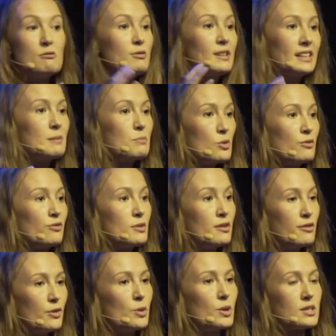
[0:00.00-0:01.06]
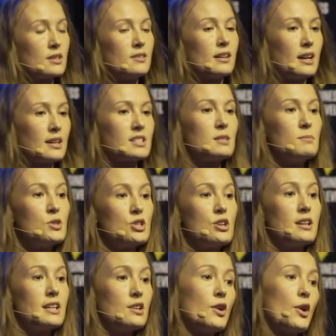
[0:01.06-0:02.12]
really important for you to focus on the customer
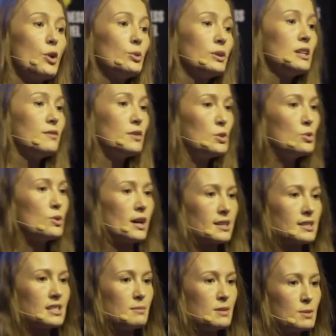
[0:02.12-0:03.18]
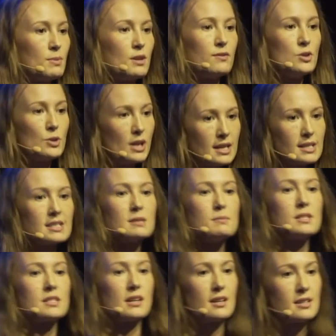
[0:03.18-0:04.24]
journey, not only of your customers, but of your
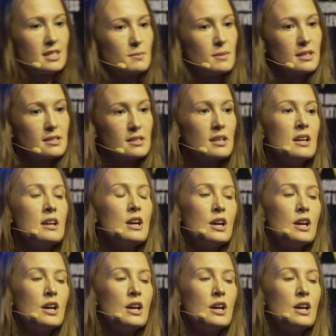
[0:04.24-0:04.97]
customers' customers.